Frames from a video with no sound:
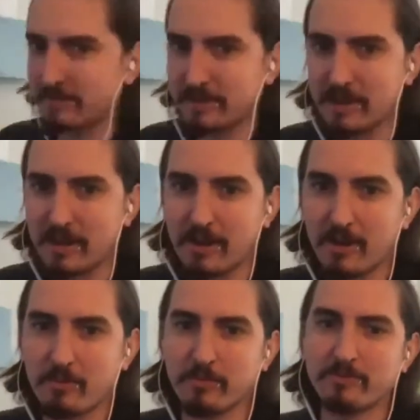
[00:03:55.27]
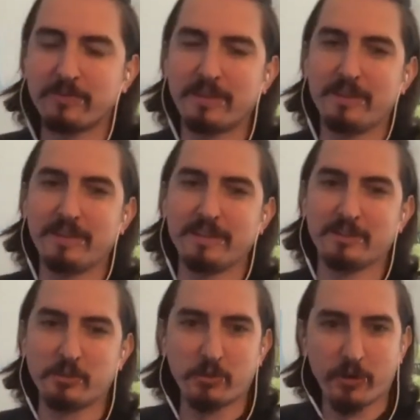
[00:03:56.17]
A
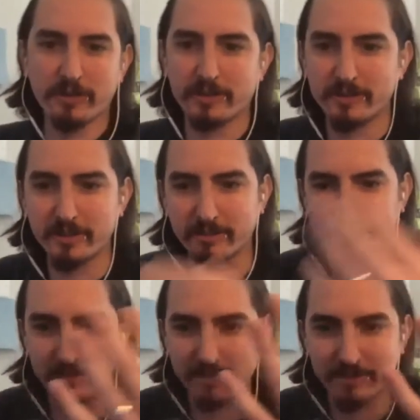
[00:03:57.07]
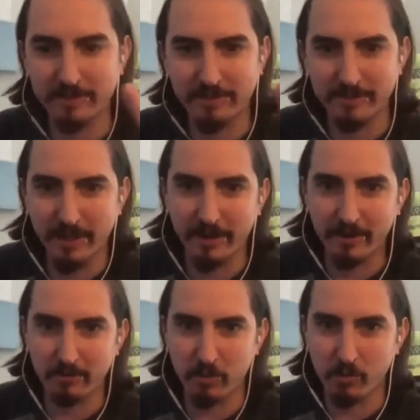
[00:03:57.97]
little crazy seeing like this
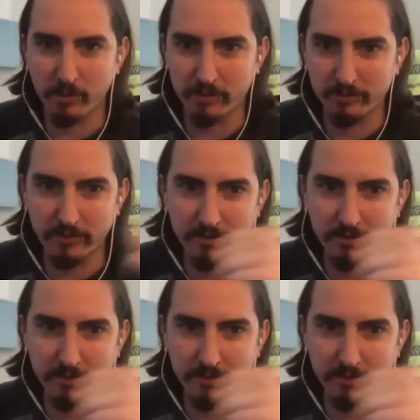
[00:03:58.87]
entire board of